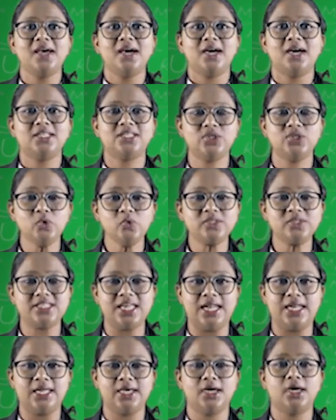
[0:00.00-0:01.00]
A juice
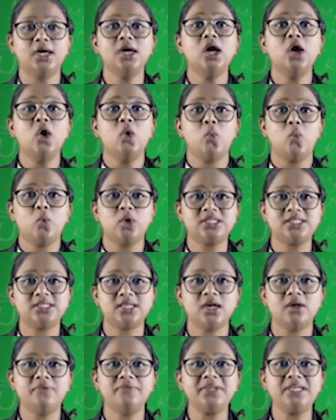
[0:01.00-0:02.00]
seller was
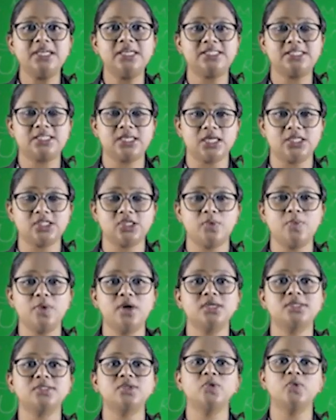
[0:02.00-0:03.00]
serving his
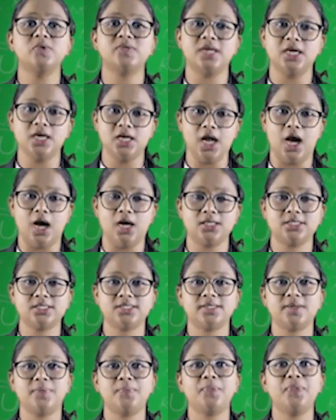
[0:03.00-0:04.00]
customers using
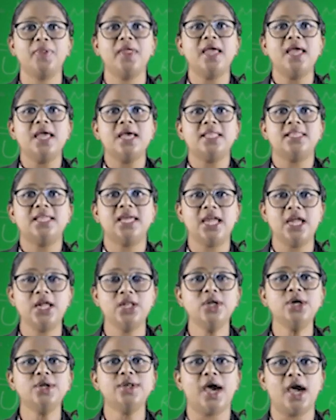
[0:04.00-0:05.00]
glass. The
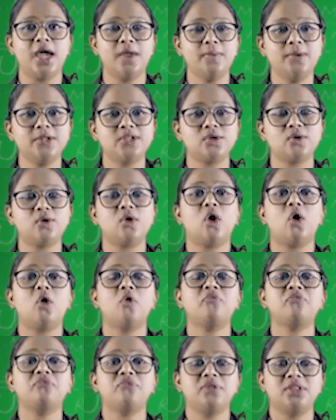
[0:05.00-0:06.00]
inner diameter
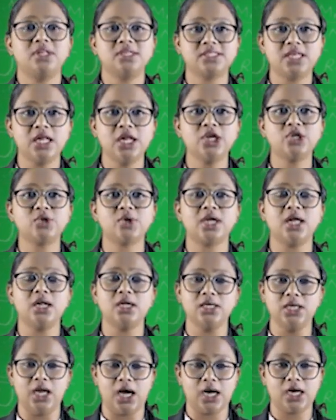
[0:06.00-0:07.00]
of the cylindrical
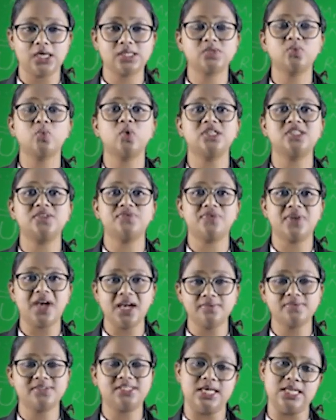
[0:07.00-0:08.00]
glass was
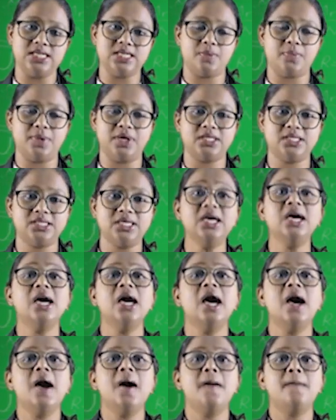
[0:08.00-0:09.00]
5
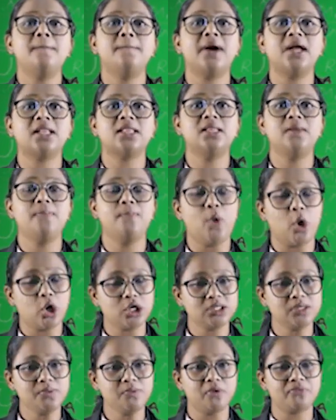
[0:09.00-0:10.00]
centimeter, but the
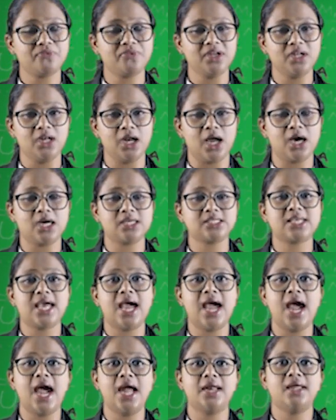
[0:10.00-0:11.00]
bottom of the glass
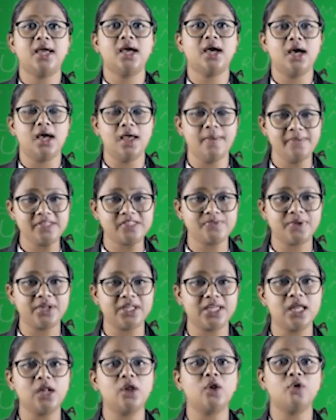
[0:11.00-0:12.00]
had a
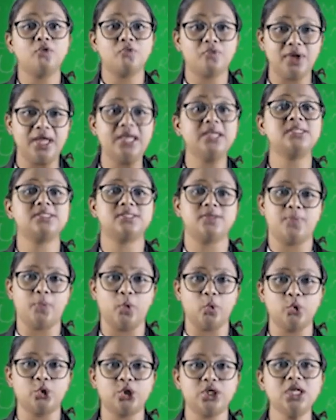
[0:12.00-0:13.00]
hemispherical raised
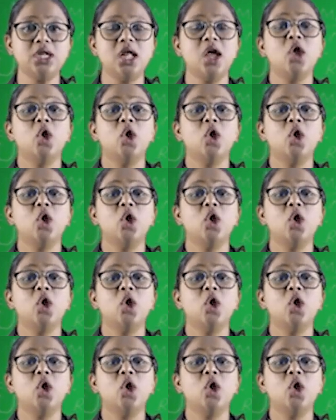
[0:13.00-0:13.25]
portion